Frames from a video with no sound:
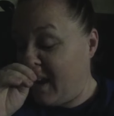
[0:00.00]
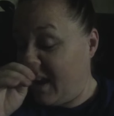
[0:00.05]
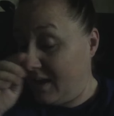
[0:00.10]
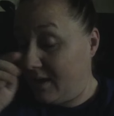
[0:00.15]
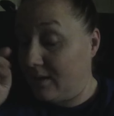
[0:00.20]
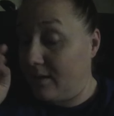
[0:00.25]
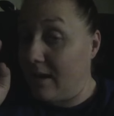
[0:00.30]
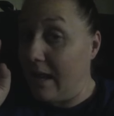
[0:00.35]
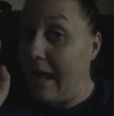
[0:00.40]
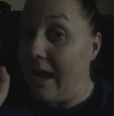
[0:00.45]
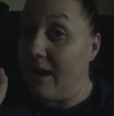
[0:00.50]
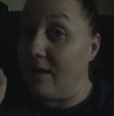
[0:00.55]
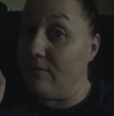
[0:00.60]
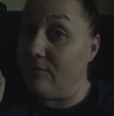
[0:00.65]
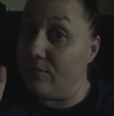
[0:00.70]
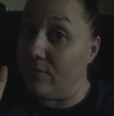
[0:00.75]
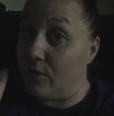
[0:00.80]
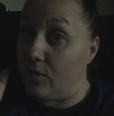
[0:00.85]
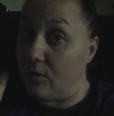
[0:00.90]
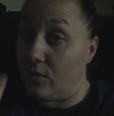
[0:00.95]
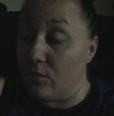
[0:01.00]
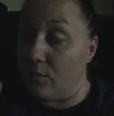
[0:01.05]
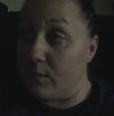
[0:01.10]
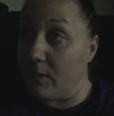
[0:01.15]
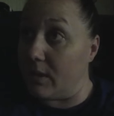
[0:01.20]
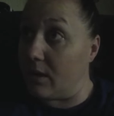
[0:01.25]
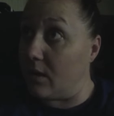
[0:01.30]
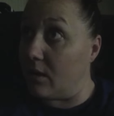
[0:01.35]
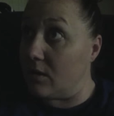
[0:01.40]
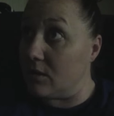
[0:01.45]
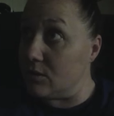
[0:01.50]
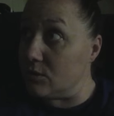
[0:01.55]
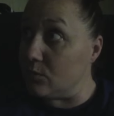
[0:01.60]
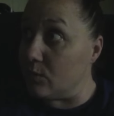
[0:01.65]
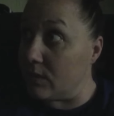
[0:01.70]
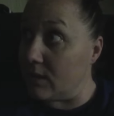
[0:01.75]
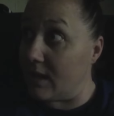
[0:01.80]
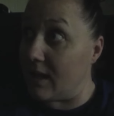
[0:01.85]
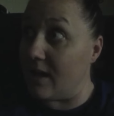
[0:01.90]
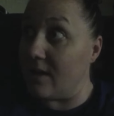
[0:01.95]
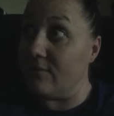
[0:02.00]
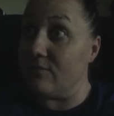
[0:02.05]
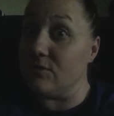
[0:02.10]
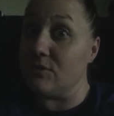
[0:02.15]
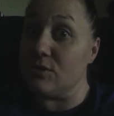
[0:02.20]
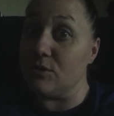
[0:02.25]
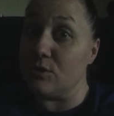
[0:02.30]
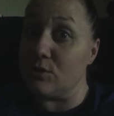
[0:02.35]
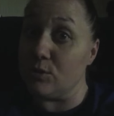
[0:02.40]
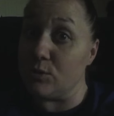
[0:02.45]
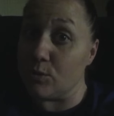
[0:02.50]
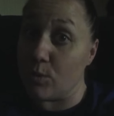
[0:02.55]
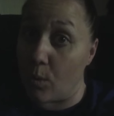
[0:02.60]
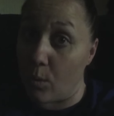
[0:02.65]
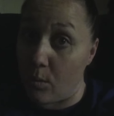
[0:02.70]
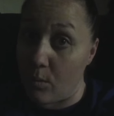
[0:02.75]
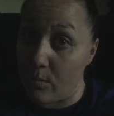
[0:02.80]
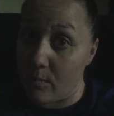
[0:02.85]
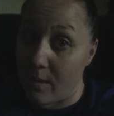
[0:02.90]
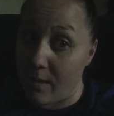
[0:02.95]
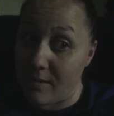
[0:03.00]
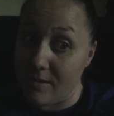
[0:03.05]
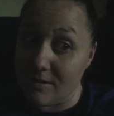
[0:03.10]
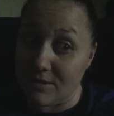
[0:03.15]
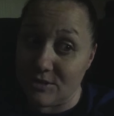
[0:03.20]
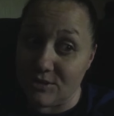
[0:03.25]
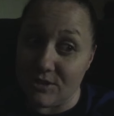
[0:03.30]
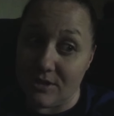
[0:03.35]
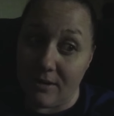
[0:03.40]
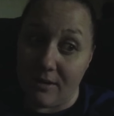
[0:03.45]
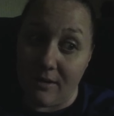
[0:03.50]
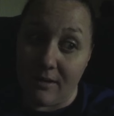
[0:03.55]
And laugh. Oh my gosh, we laughed so much.